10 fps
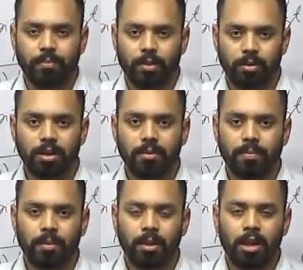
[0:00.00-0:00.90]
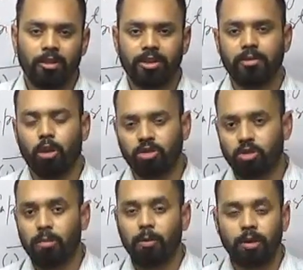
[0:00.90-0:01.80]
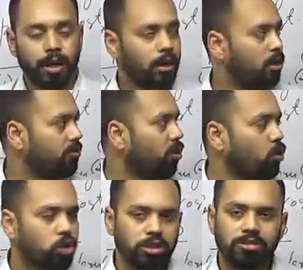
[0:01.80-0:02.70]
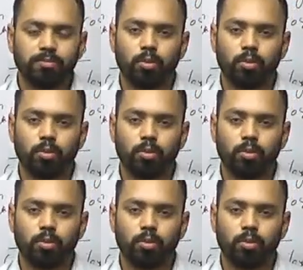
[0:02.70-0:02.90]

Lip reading: Okay, we have also uploaded the solutions,